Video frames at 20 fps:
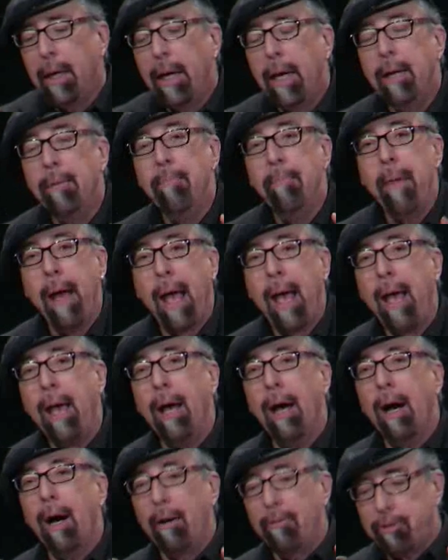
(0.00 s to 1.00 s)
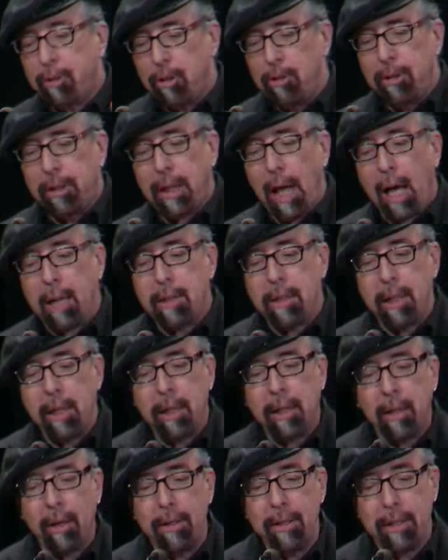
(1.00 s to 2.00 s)
In May of
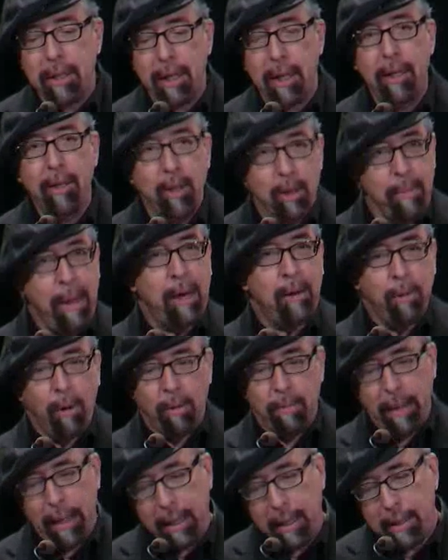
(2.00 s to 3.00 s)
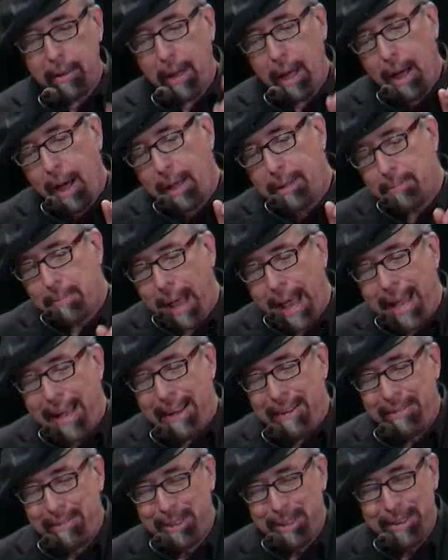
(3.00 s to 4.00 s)
2013, you may quote me, on May
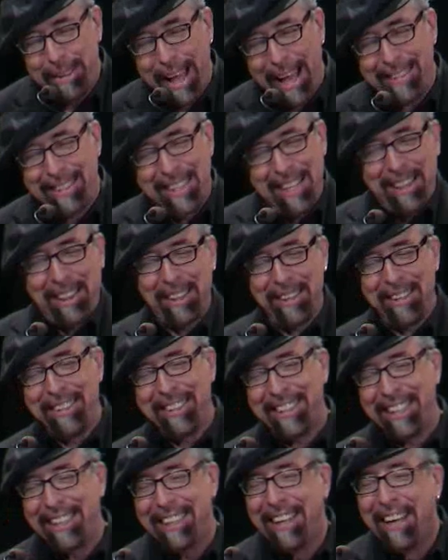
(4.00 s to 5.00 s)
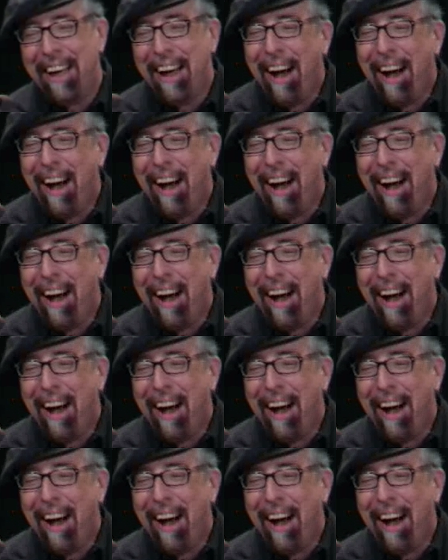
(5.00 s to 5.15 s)
of 2013,